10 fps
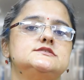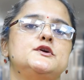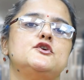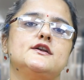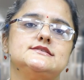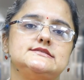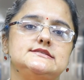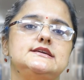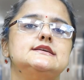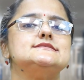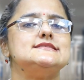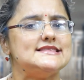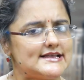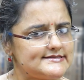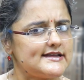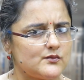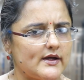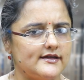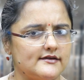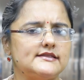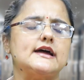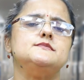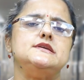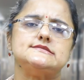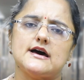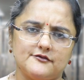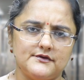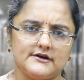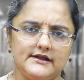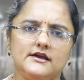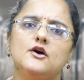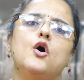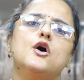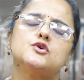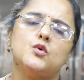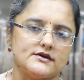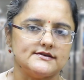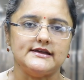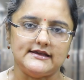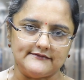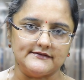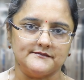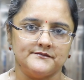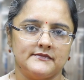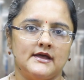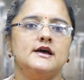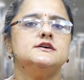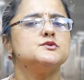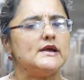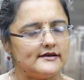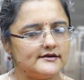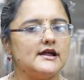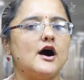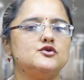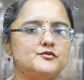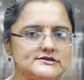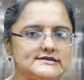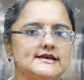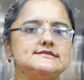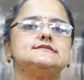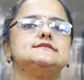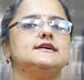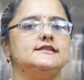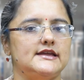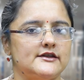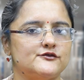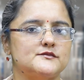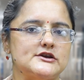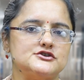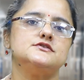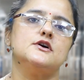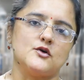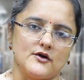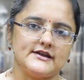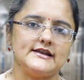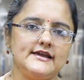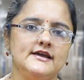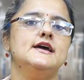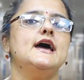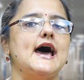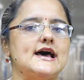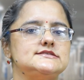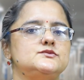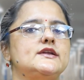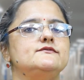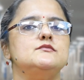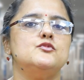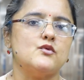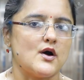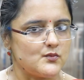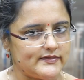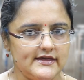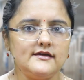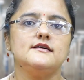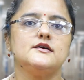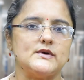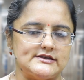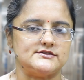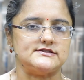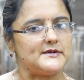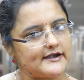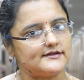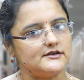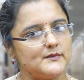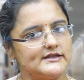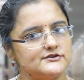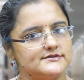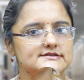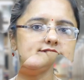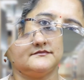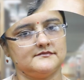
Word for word: this periodicity is less than one year, that means half yearly or quarterly even. So we learn how to process the information accordingly as and when we move on with the questions, practical questions.